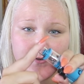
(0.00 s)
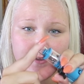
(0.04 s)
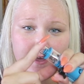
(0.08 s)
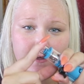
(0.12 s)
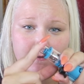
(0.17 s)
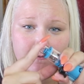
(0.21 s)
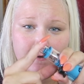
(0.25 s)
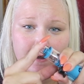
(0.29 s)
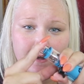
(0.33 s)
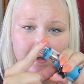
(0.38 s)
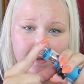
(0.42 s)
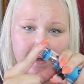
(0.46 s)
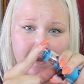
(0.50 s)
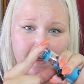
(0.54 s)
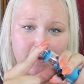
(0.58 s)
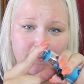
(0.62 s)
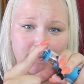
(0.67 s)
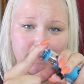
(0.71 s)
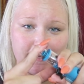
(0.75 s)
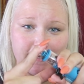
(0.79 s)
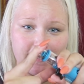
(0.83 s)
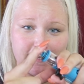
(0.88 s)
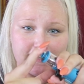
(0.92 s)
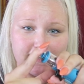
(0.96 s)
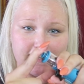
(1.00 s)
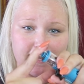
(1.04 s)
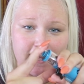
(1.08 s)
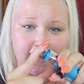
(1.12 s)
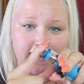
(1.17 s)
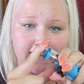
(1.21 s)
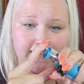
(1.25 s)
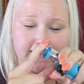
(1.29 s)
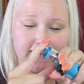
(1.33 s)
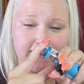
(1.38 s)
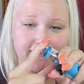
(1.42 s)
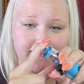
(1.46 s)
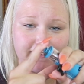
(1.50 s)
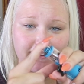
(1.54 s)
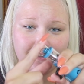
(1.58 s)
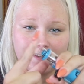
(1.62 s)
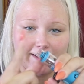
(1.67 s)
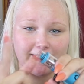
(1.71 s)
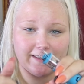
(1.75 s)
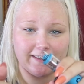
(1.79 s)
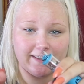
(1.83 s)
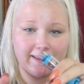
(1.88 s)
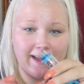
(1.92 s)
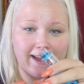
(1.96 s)
do that right now because I
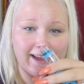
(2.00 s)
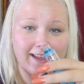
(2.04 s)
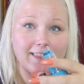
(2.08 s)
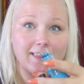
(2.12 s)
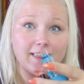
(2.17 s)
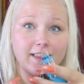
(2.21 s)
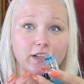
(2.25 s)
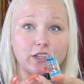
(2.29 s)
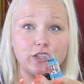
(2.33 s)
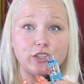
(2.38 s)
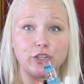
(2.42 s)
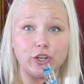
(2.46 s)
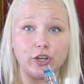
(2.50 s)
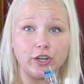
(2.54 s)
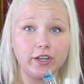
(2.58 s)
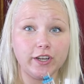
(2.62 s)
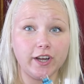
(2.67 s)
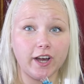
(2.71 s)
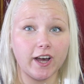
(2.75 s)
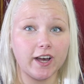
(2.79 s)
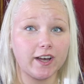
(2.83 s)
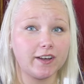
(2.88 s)
definitely like the look